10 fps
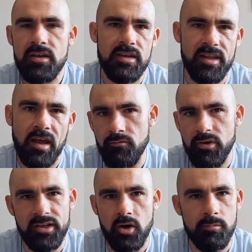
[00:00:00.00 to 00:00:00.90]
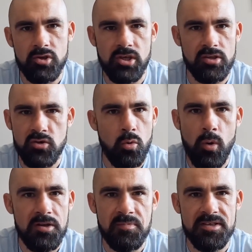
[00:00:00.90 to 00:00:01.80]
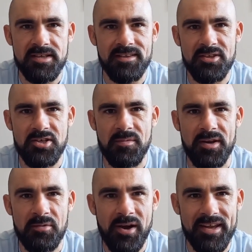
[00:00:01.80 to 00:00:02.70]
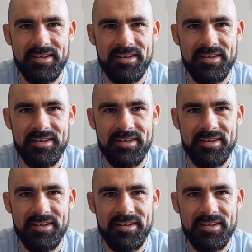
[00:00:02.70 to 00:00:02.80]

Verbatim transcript: yeah, that rear delt machine's always busy in the gym anyway.